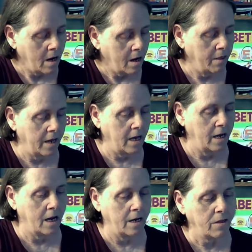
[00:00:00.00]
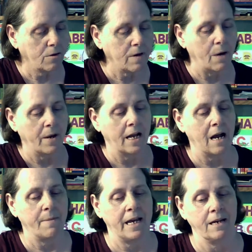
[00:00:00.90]
Then another great one I
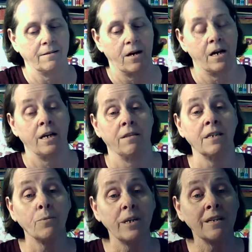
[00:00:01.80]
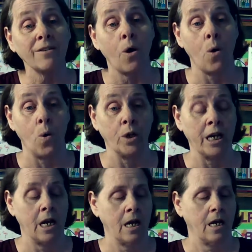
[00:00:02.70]
got my hands on, and this one is old.
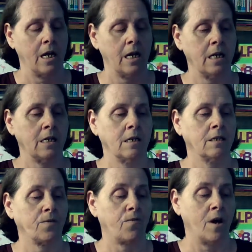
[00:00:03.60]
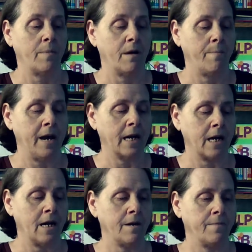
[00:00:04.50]
It is from
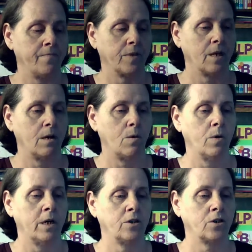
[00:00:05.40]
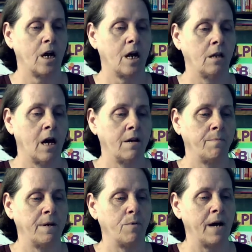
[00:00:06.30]
Abeka, which a lot of
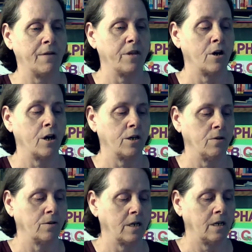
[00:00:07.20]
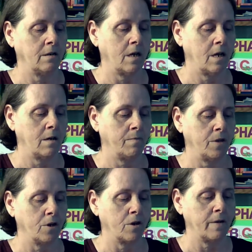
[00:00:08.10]
people out there are using
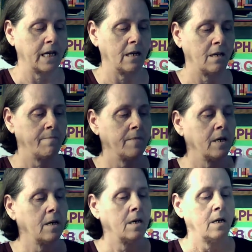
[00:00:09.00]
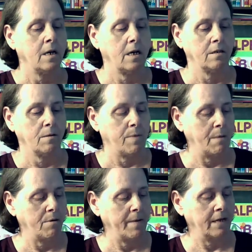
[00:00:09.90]
their curriculum. It is a
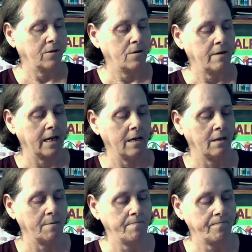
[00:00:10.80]
Bible-based curriculum,